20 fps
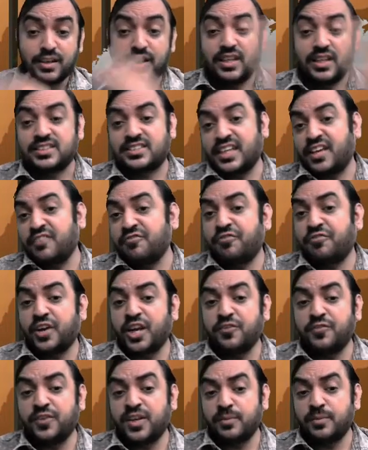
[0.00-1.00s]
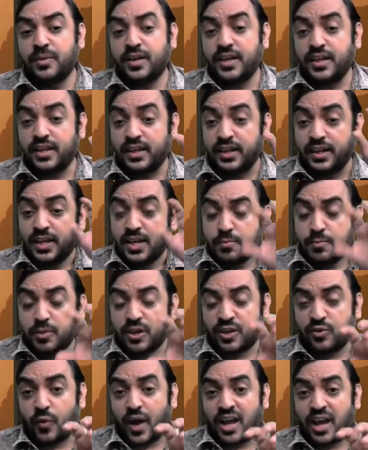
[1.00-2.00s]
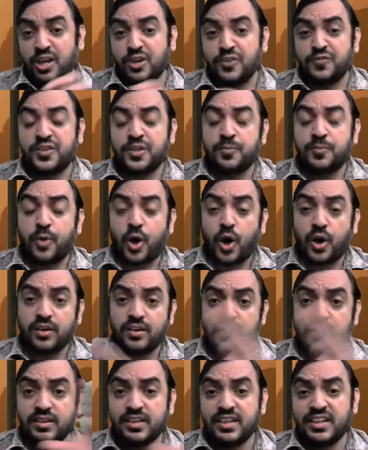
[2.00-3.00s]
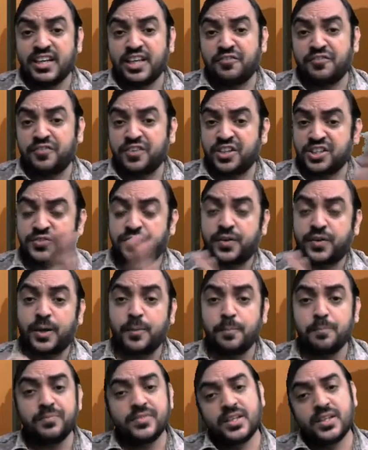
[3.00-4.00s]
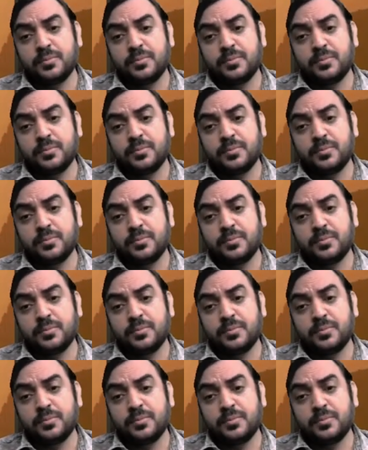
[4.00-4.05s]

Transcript: same for everybody, but value of the bond differs from